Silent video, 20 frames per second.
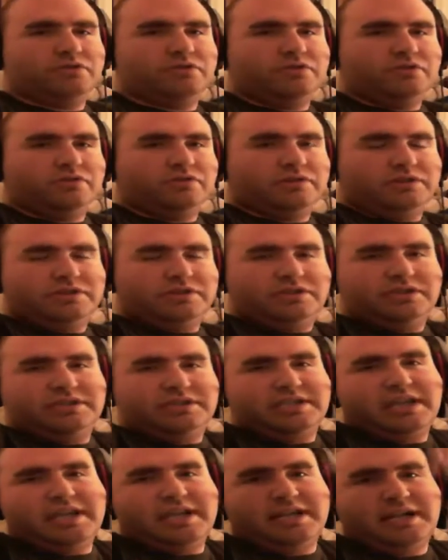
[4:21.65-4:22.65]
you know, the
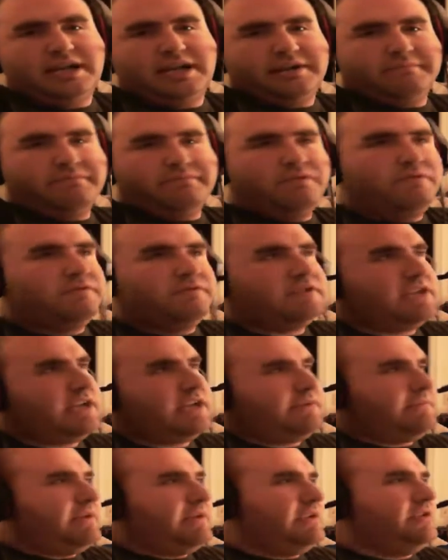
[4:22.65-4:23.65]
same kind of move
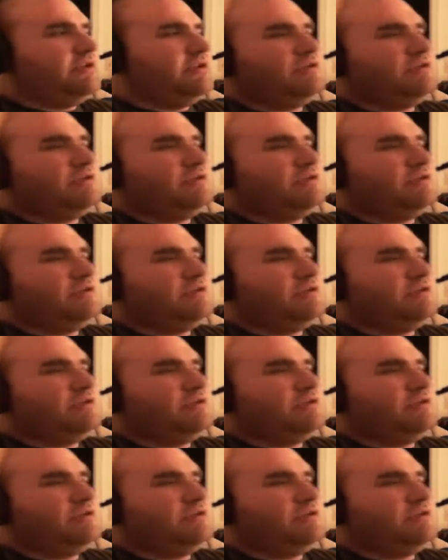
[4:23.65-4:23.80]
segment,